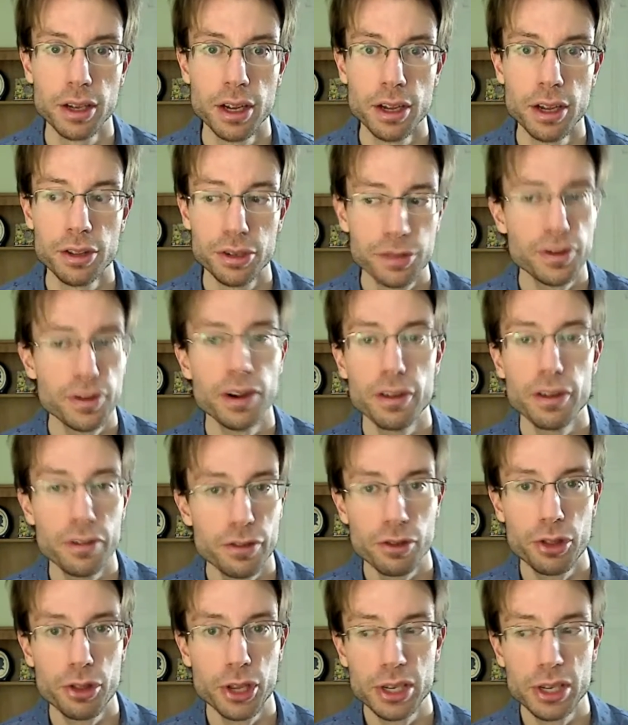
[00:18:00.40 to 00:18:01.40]
There's very
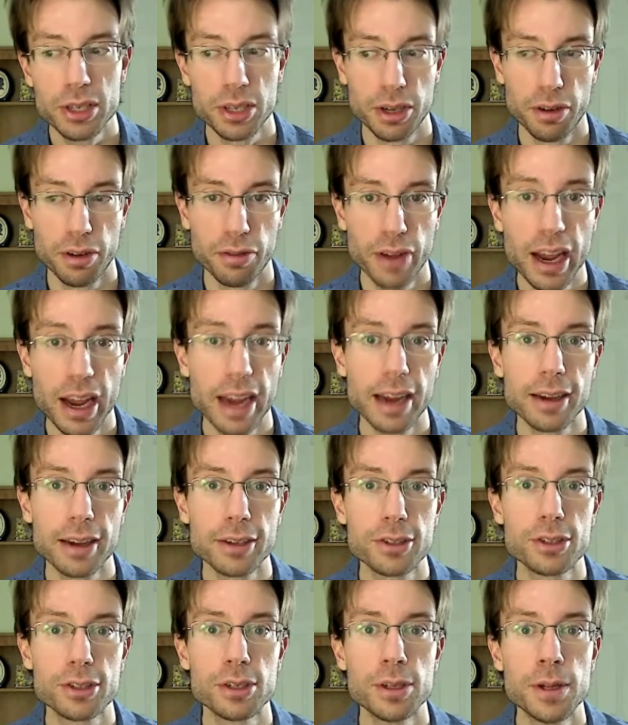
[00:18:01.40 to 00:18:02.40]
few things that are
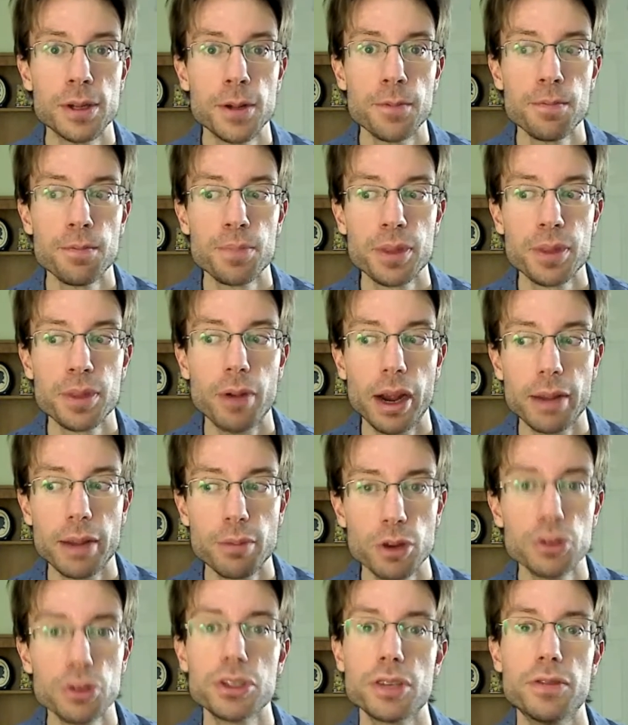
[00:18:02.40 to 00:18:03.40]
facts. Right?
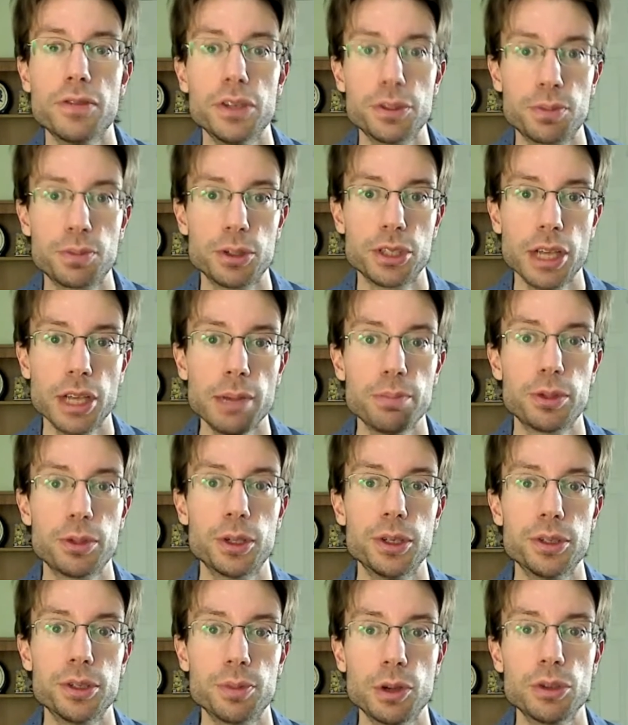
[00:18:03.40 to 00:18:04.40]
Most of it's
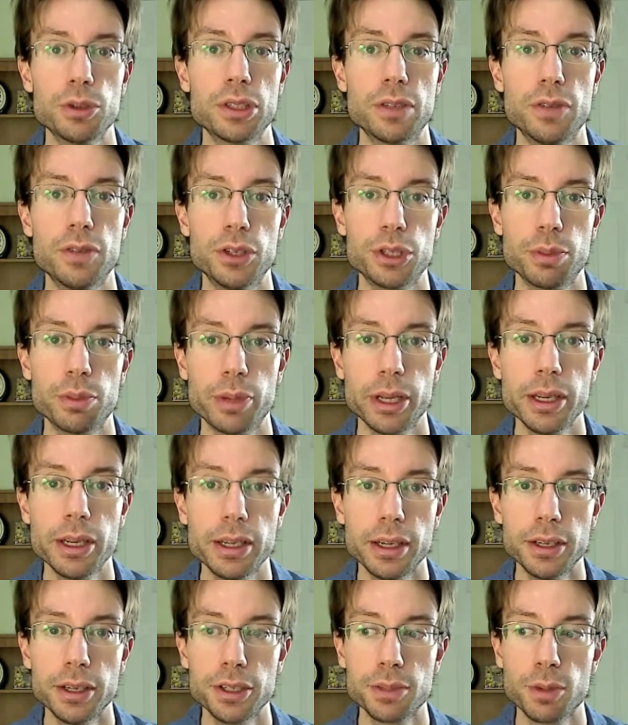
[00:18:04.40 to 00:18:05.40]
perceptions, most of it's
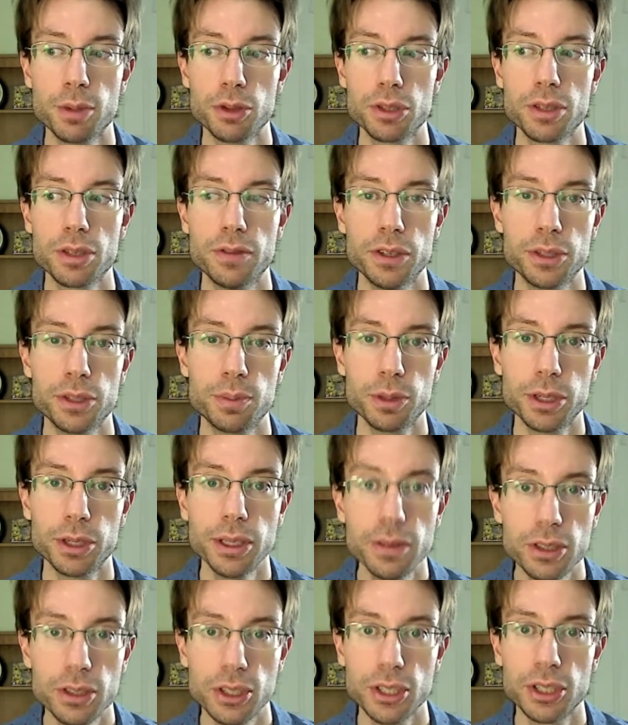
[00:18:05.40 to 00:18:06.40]
opinions, most of it's
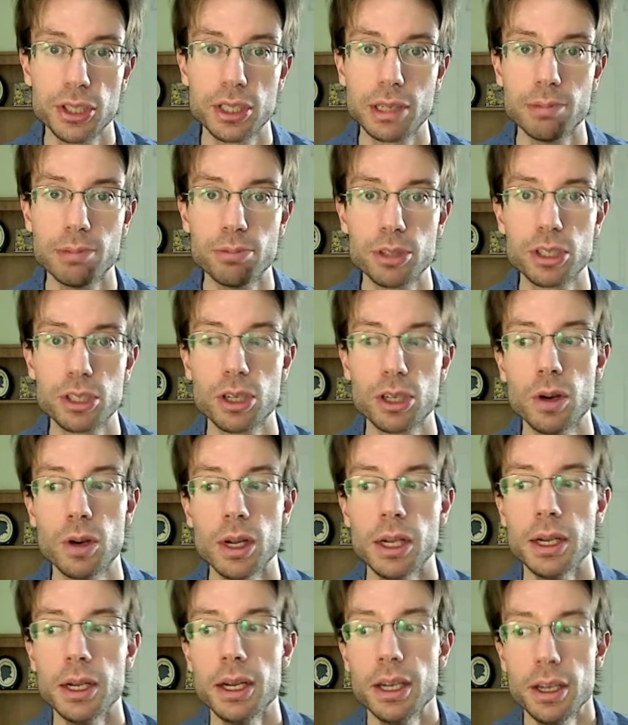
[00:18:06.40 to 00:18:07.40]
belief systems. So
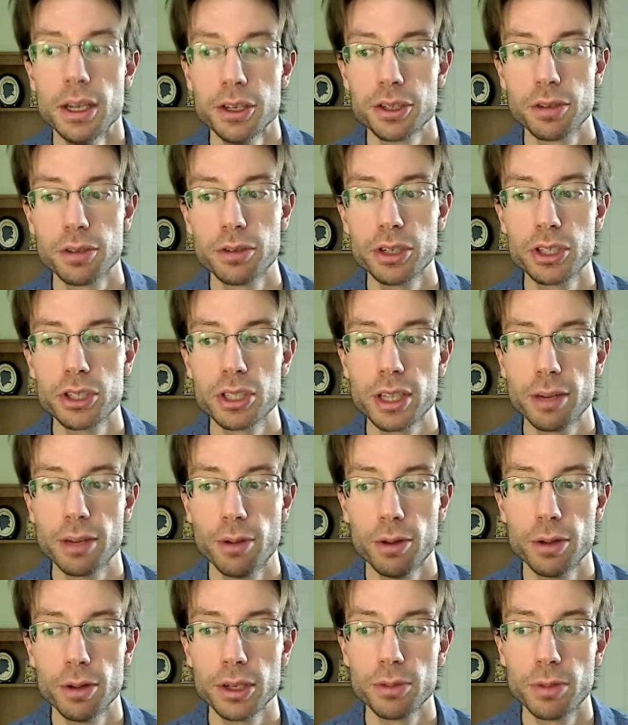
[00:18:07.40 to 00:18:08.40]
we just say,
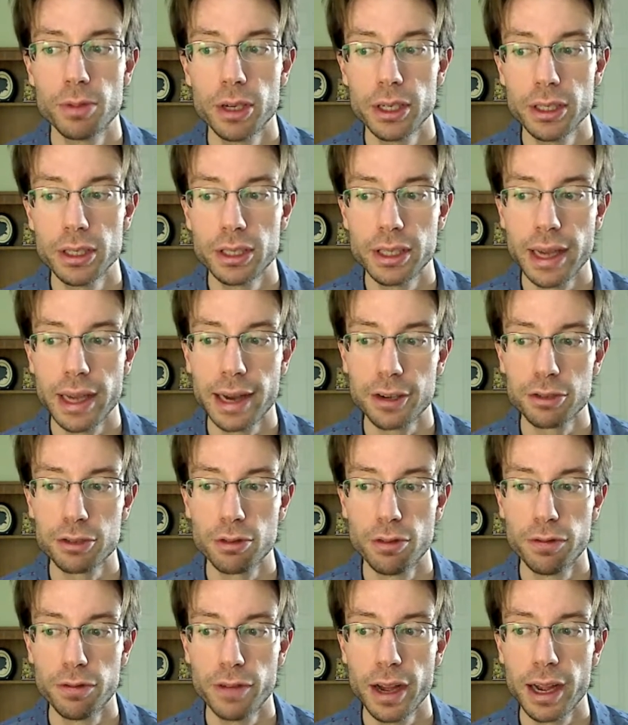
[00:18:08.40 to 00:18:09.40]
well, what is the
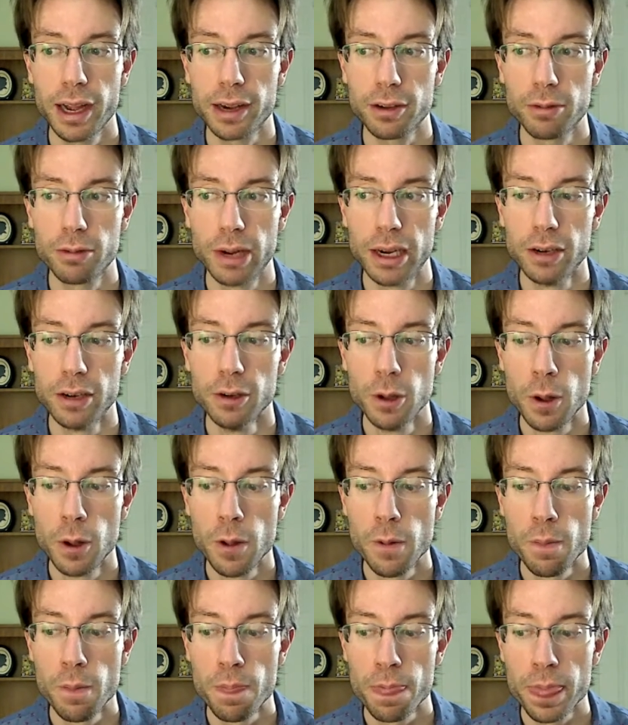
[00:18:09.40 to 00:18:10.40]
actual fact? Well,
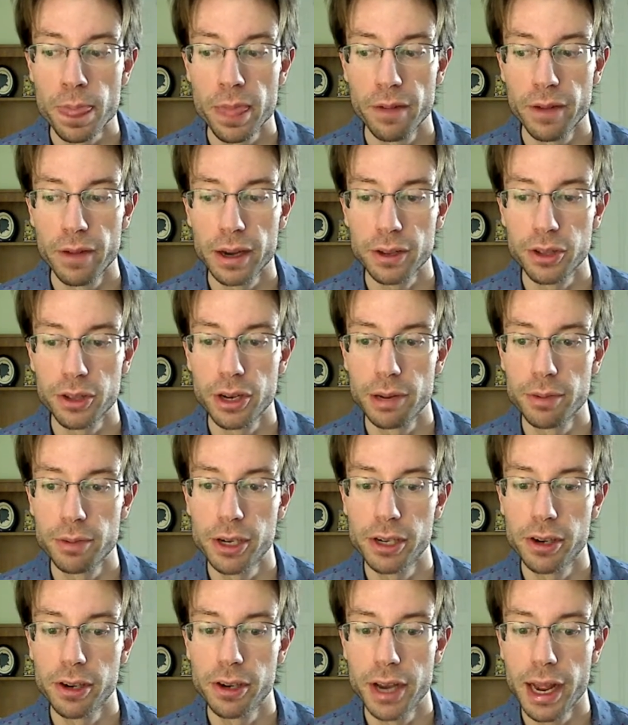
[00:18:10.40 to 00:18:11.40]
the fact that I'm
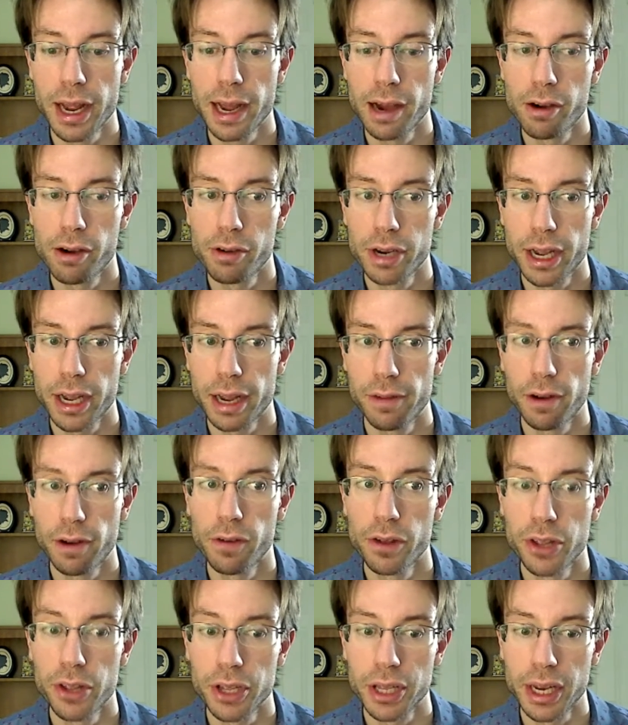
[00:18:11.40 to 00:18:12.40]
here and now and I have
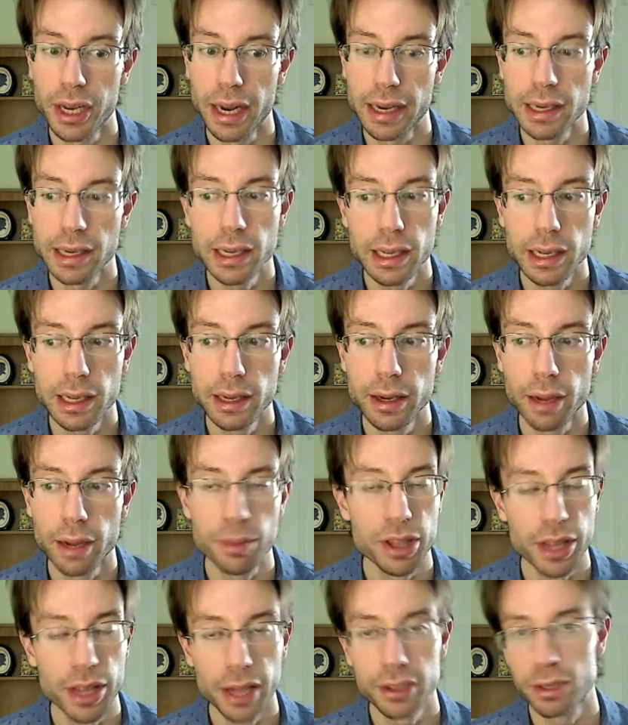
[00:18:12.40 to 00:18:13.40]
everything that I need, I
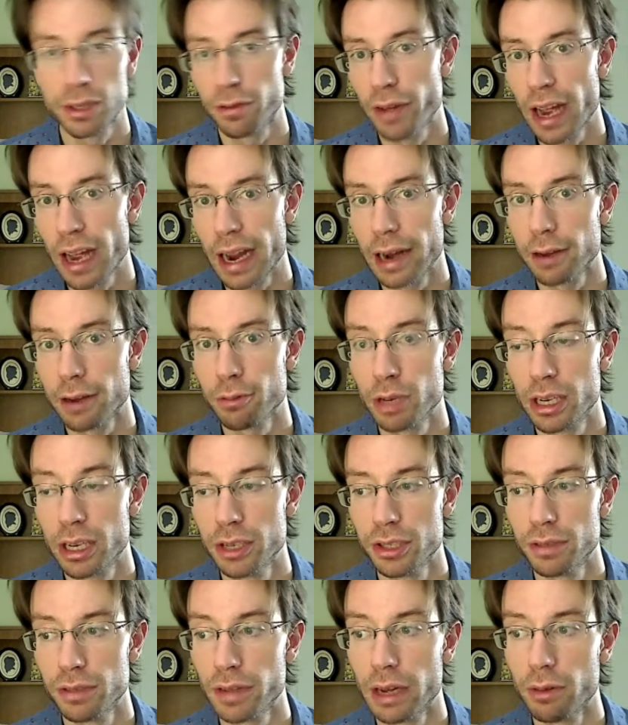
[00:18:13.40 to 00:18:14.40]
mean, that's a fact,
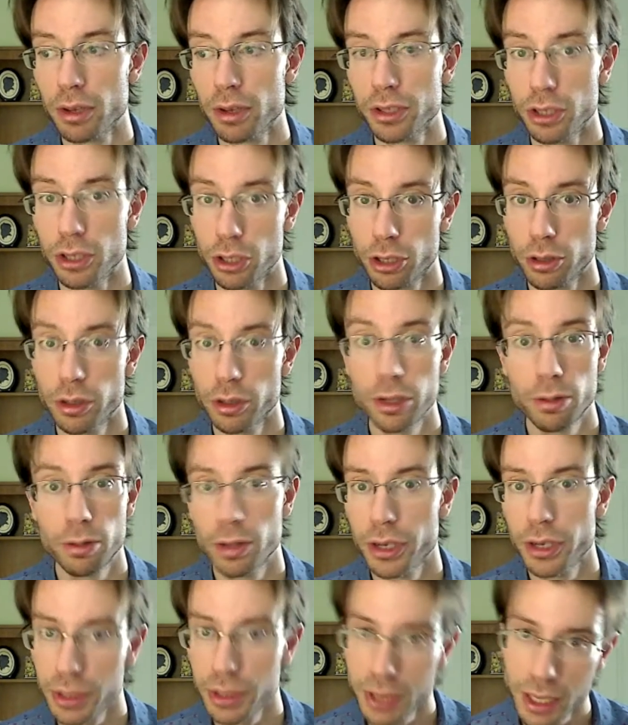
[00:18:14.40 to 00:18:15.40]
because if that wasn't true, you
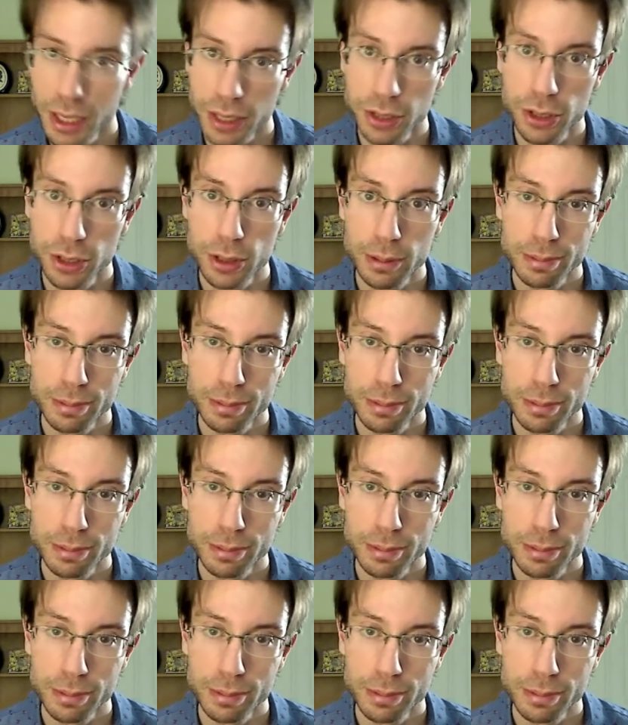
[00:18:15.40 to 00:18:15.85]
wouldn't exist,